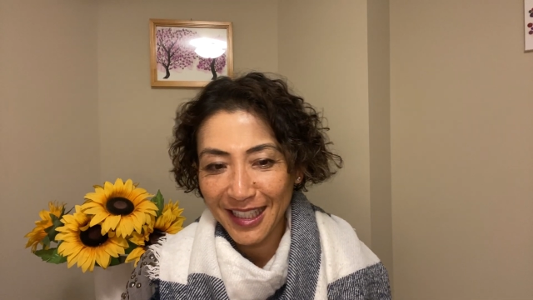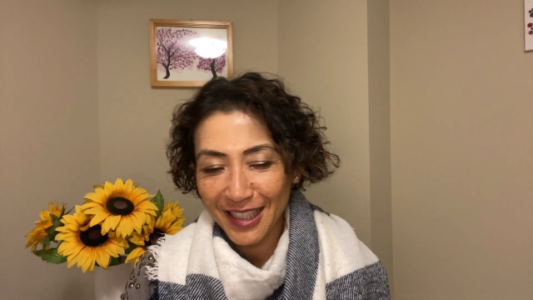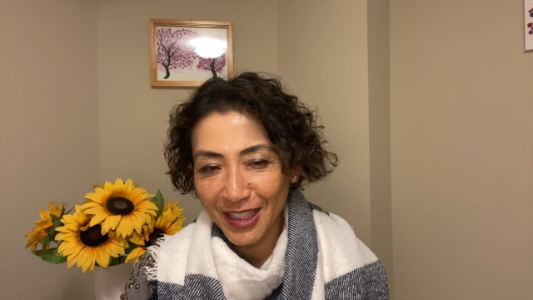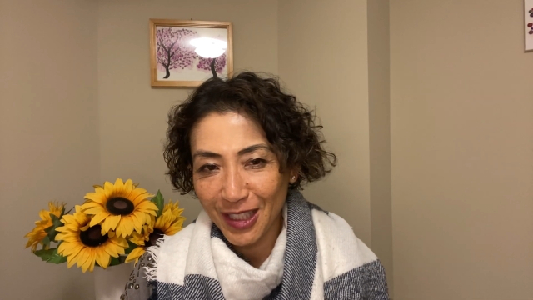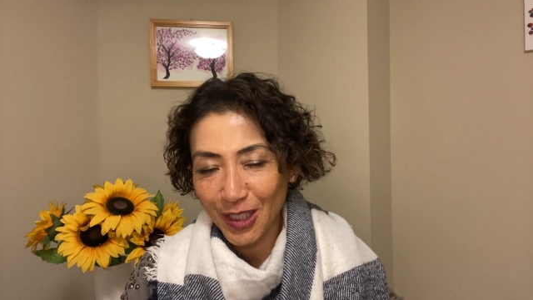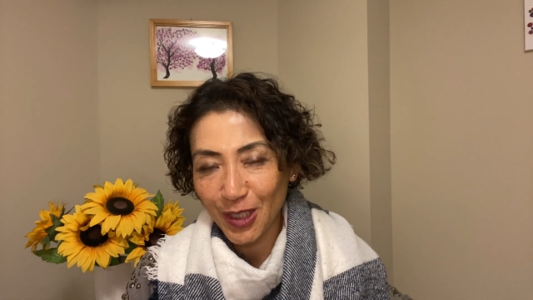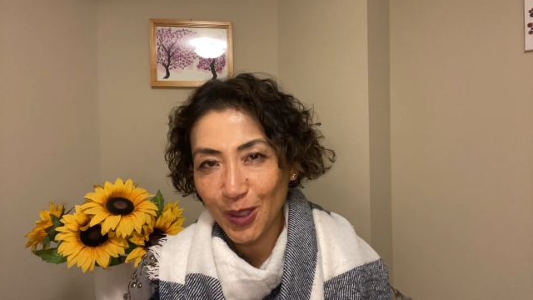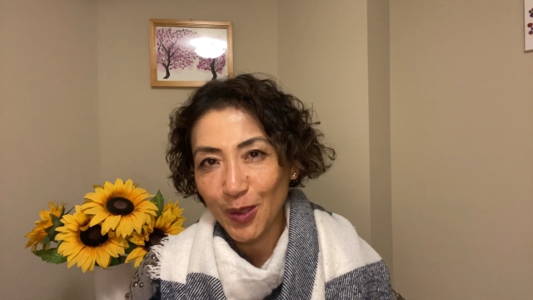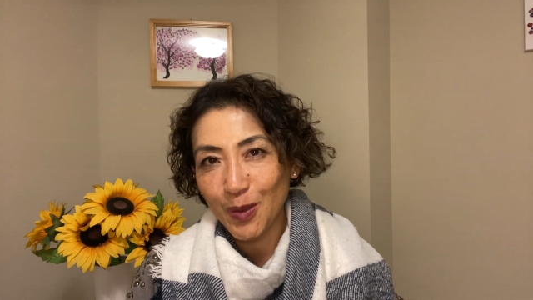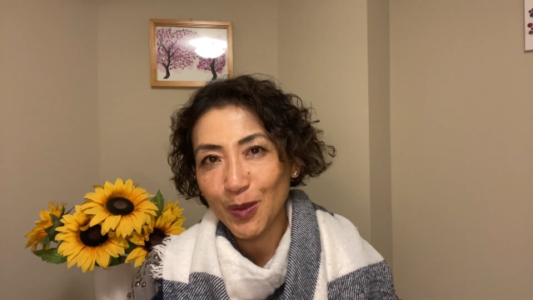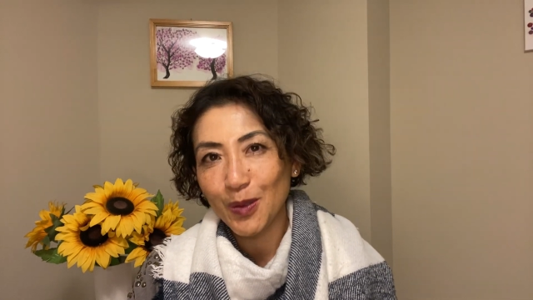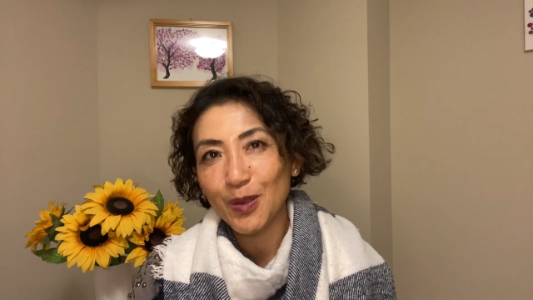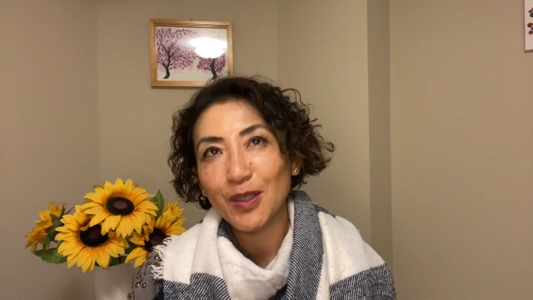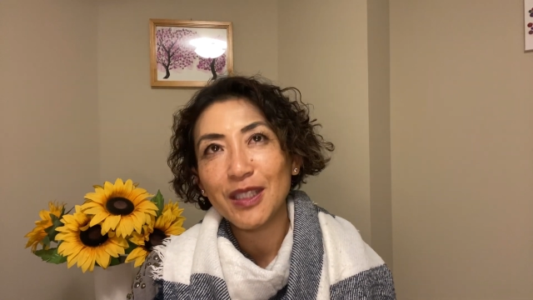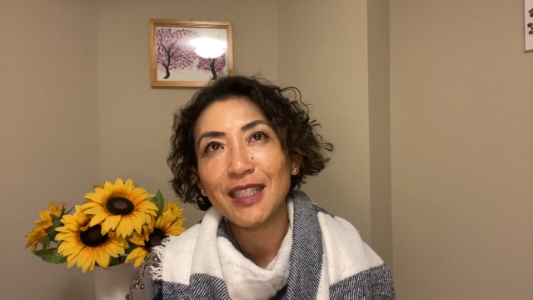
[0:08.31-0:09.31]
So
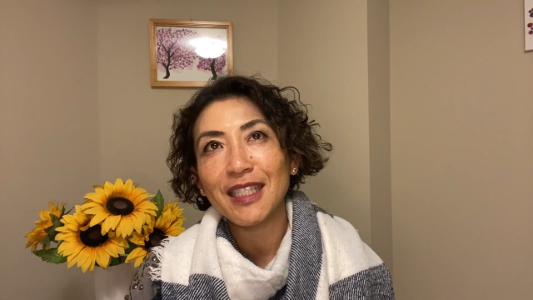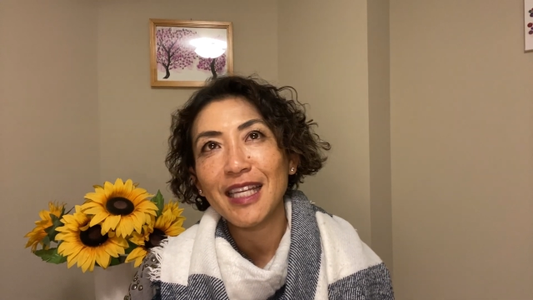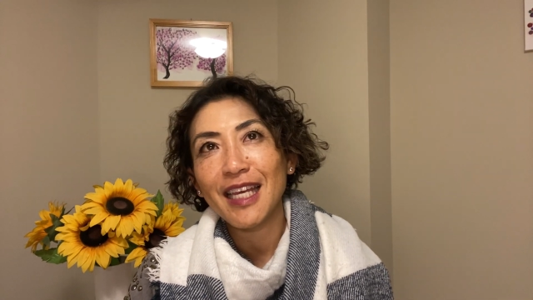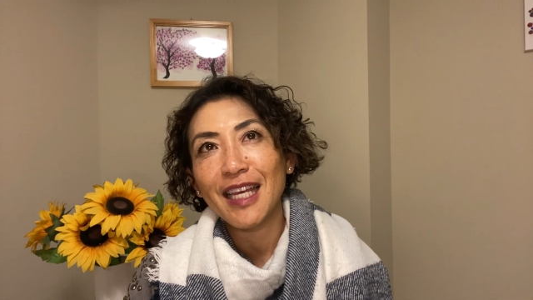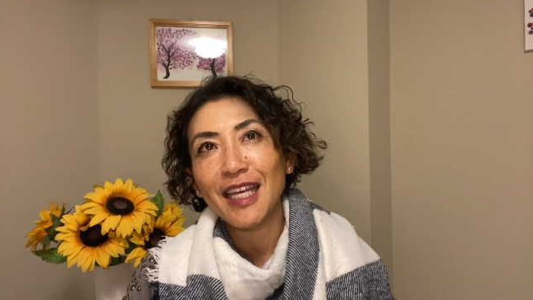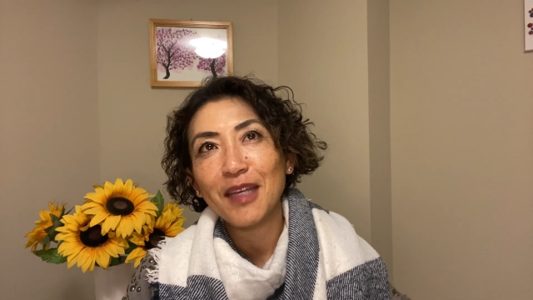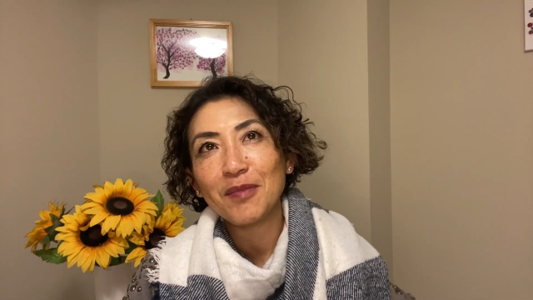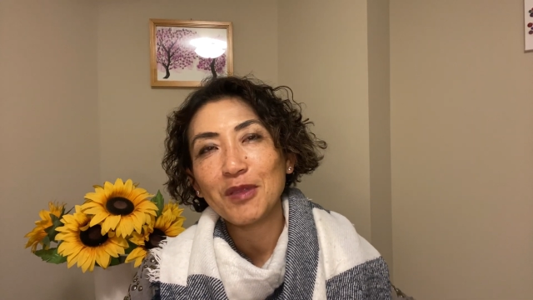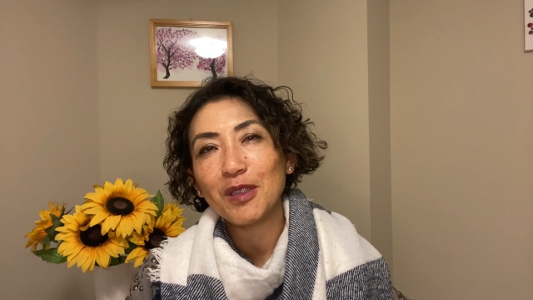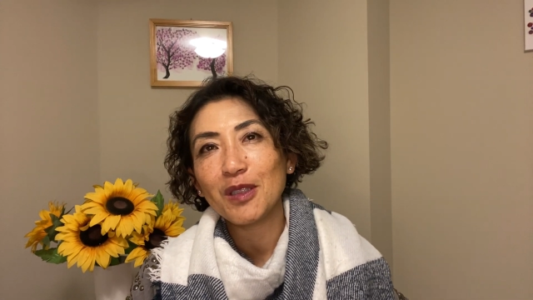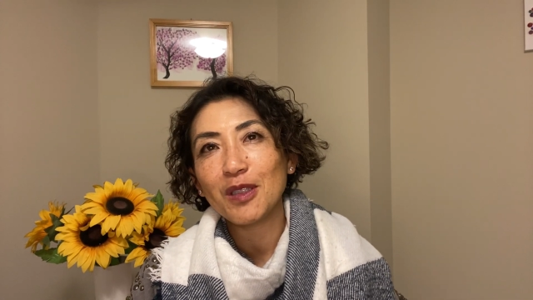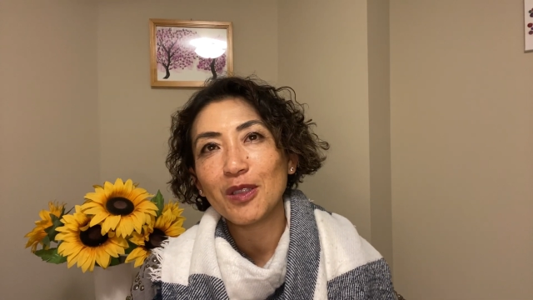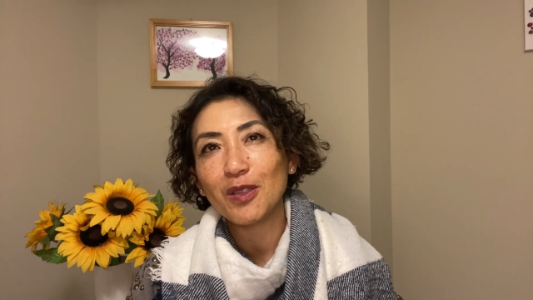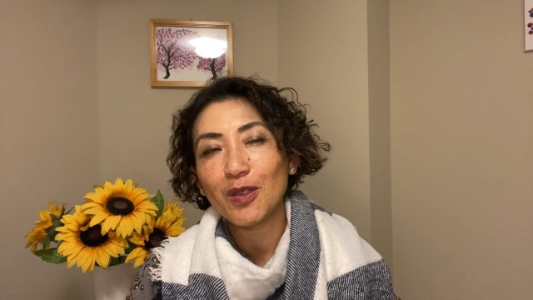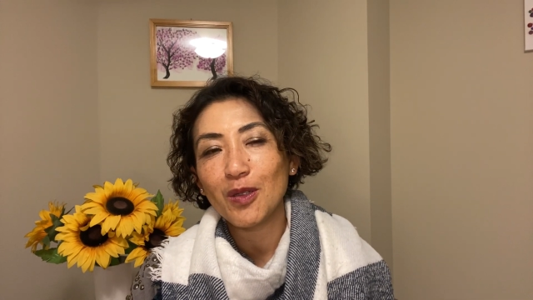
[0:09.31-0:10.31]
today I'm
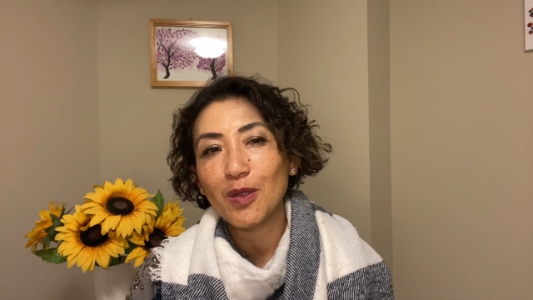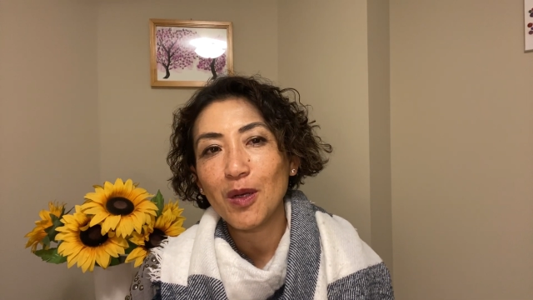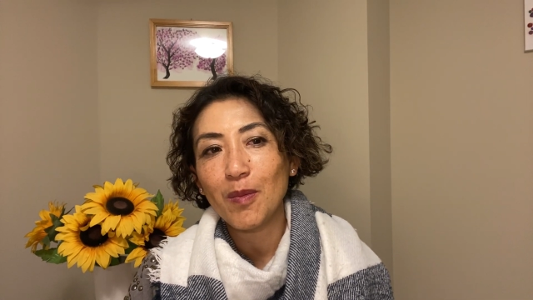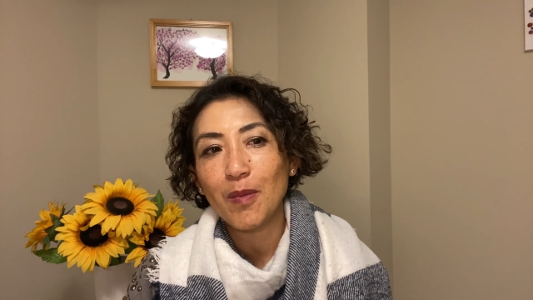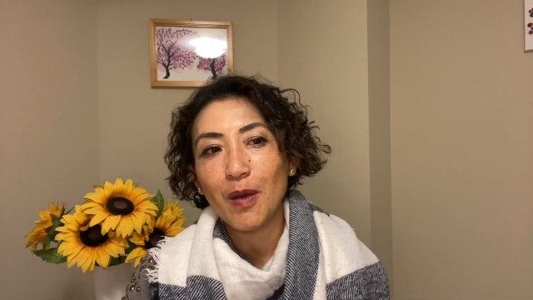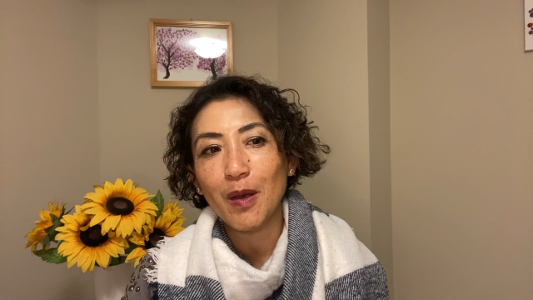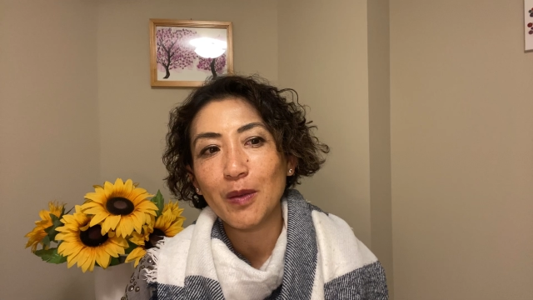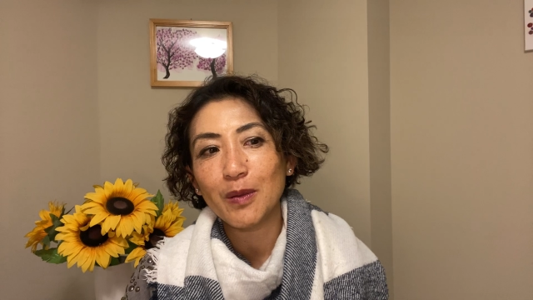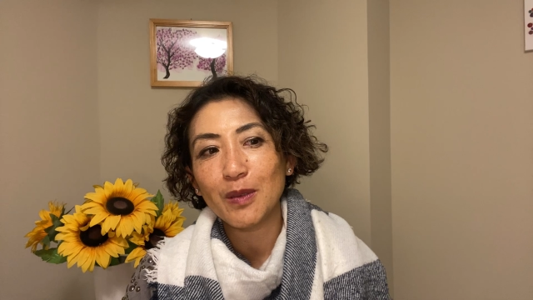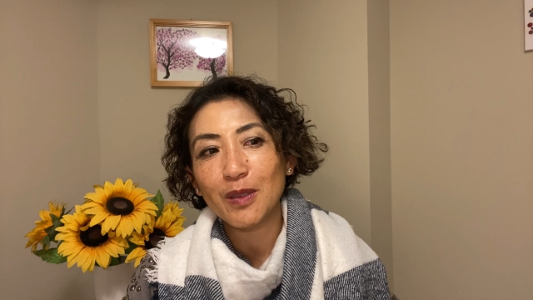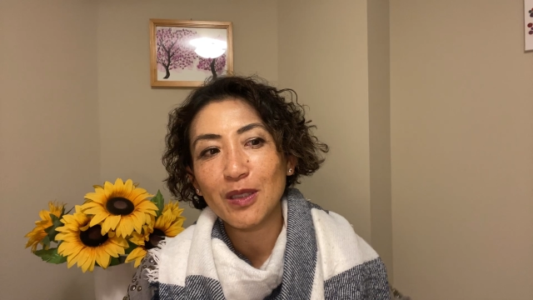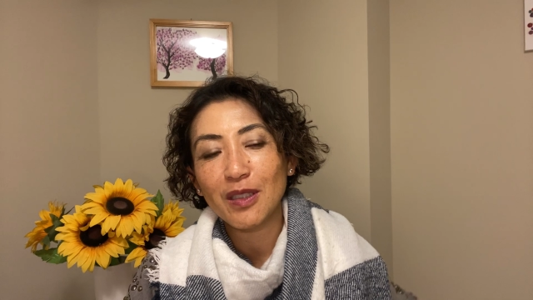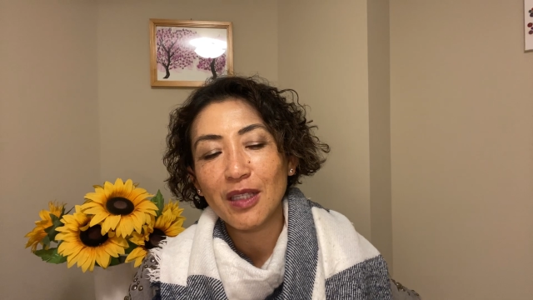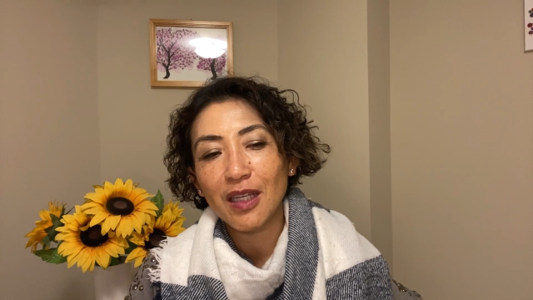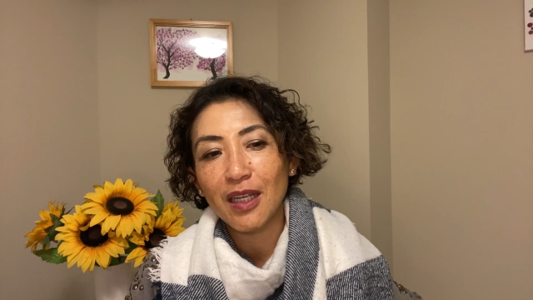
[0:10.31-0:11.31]
gonna talk about